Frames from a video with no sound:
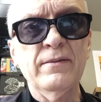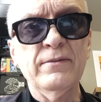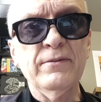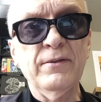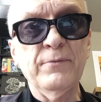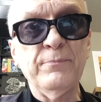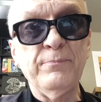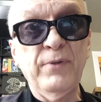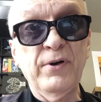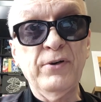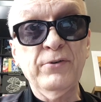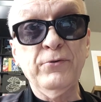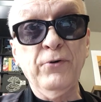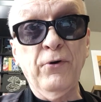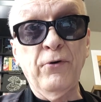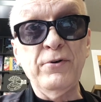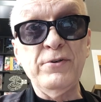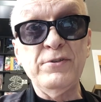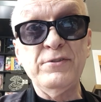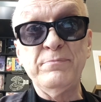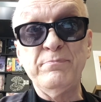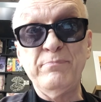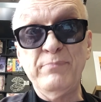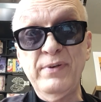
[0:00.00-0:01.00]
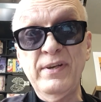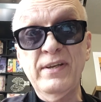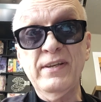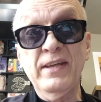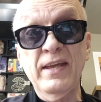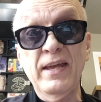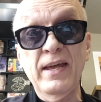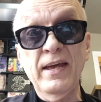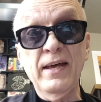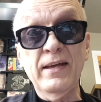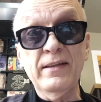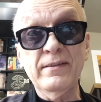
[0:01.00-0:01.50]
the McCoys' big
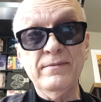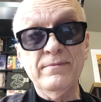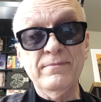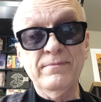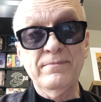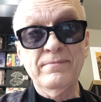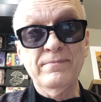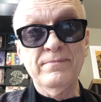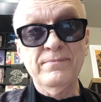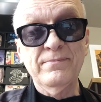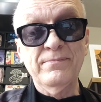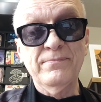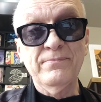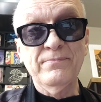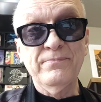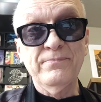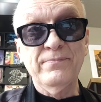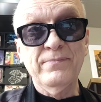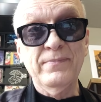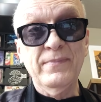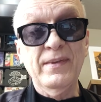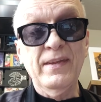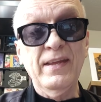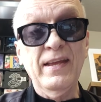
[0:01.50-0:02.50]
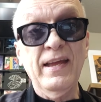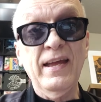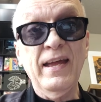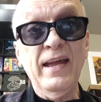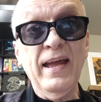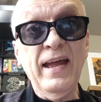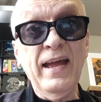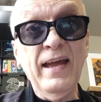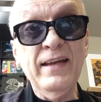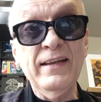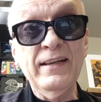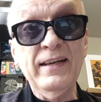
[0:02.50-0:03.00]
hit,
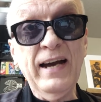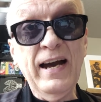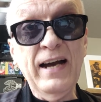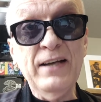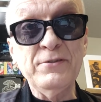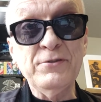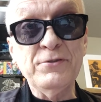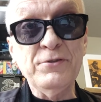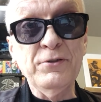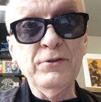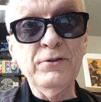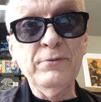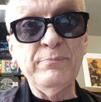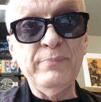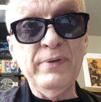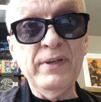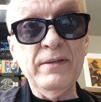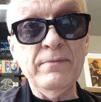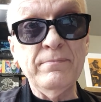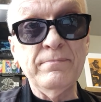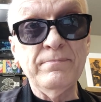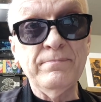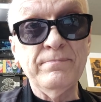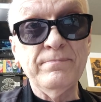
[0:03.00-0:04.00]
Hang On Sloopy.